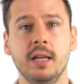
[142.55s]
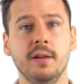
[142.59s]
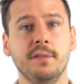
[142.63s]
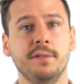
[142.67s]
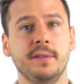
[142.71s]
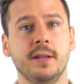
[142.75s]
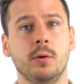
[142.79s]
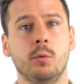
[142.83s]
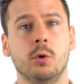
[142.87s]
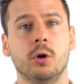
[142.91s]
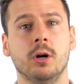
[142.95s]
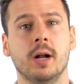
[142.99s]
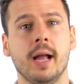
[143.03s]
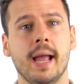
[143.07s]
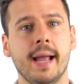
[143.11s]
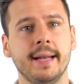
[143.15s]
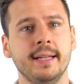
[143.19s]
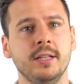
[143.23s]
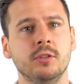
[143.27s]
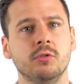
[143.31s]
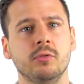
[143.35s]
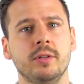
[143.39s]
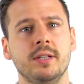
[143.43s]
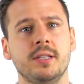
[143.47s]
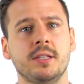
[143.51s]
if there were
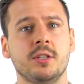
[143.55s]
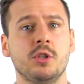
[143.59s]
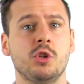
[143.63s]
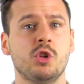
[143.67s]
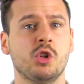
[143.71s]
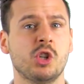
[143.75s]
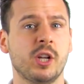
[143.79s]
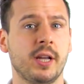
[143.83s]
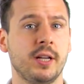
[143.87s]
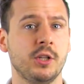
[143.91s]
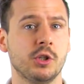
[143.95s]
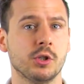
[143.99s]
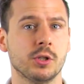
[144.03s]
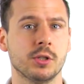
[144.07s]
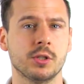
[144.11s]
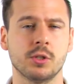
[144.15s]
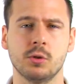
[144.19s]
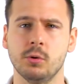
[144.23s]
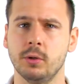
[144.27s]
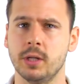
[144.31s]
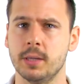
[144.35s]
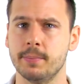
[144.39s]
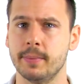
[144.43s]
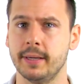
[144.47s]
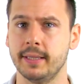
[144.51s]
any recent changes to their